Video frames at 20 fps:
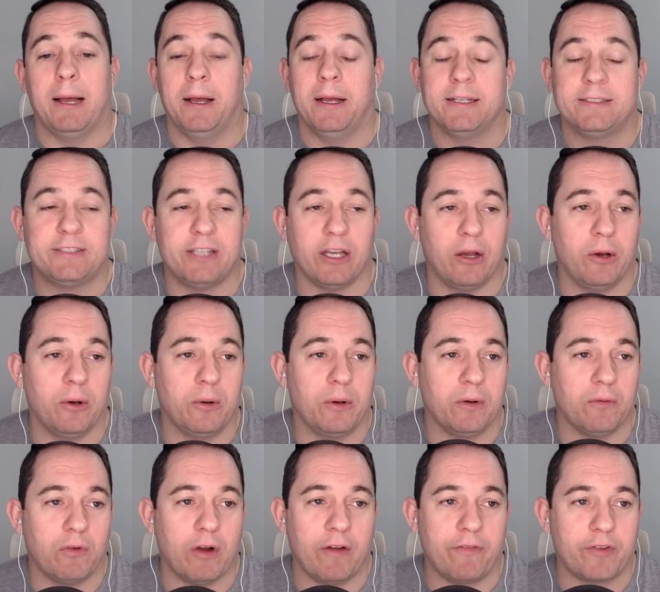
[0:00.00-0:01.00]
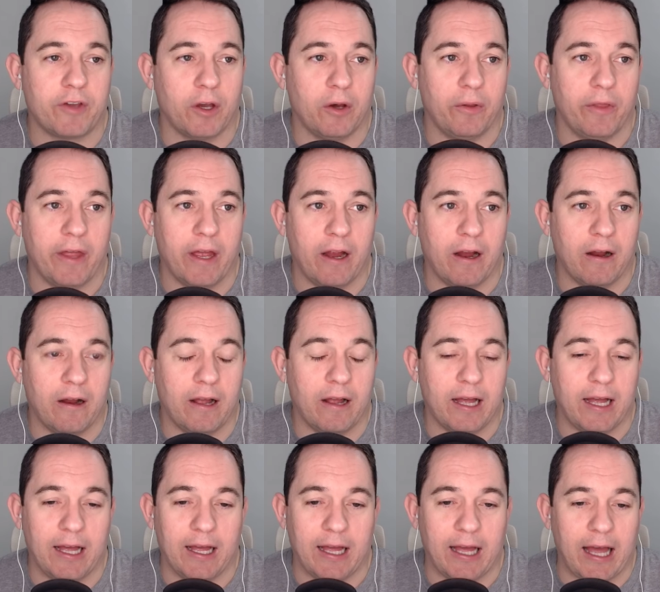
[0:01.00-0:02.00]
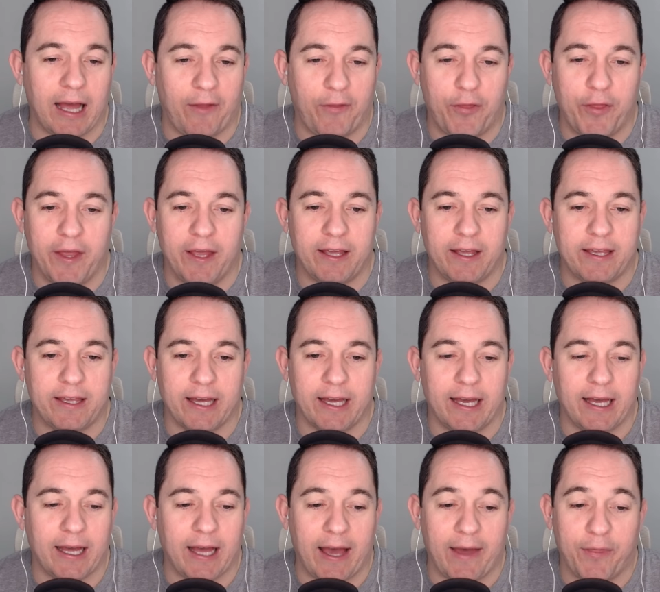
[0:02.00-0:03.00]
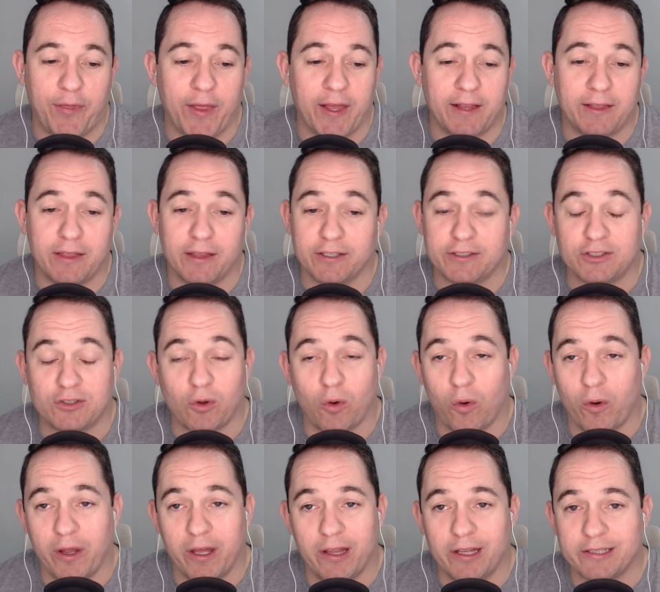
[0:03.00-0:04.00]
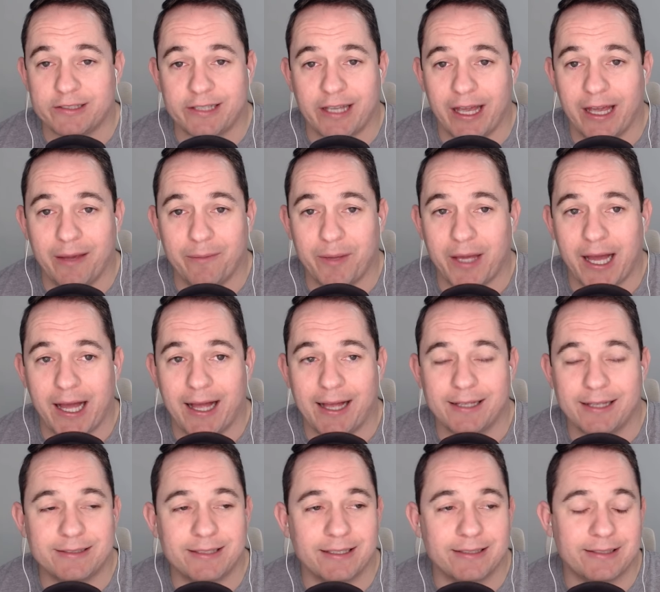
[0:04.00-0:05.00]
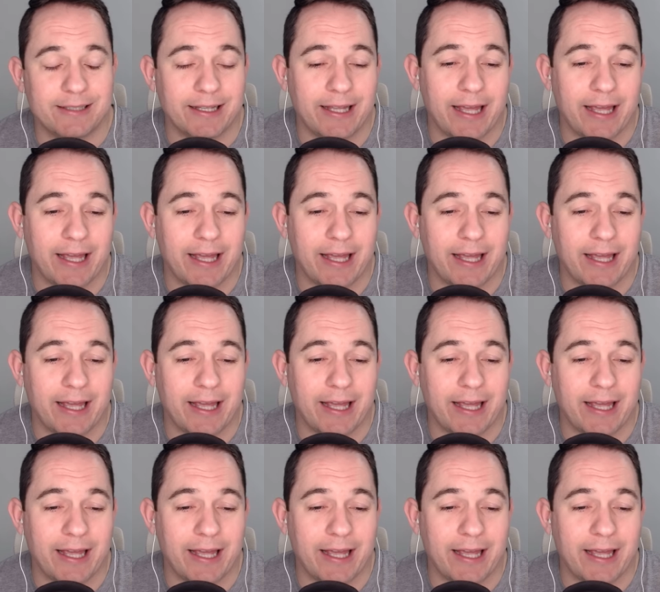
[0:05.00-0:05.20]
So rough go there. I think the story of this game, guys, is the